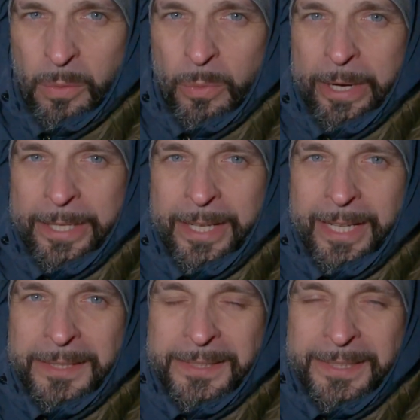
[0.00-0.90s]
Very
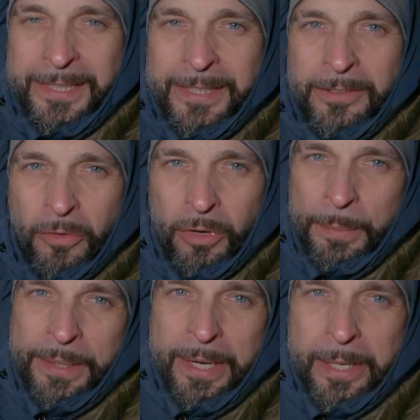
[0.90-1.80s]
nice tea
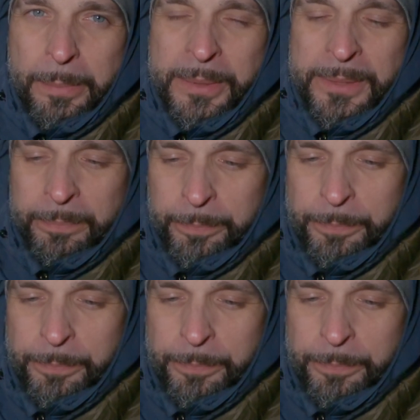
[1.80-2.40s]
from the herbs.